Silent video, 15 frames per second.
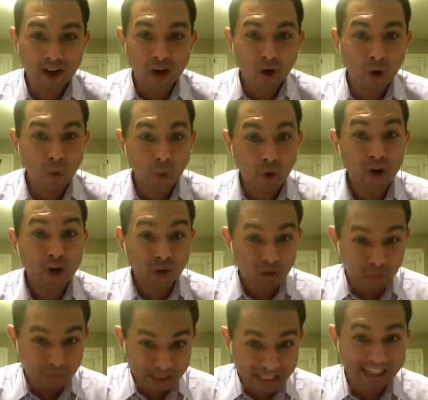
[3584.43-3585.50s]
who weren't
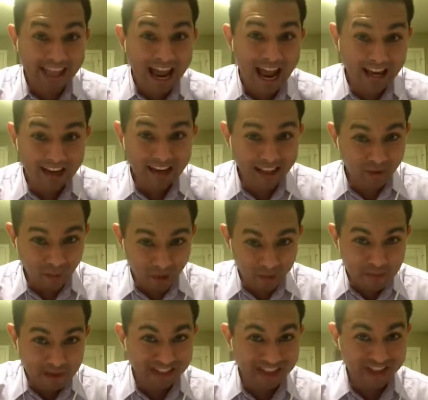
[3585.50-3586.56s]
being that. They weren't
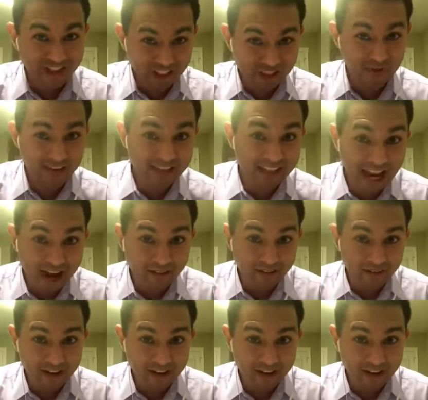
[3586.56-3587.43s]
being the chief of staff.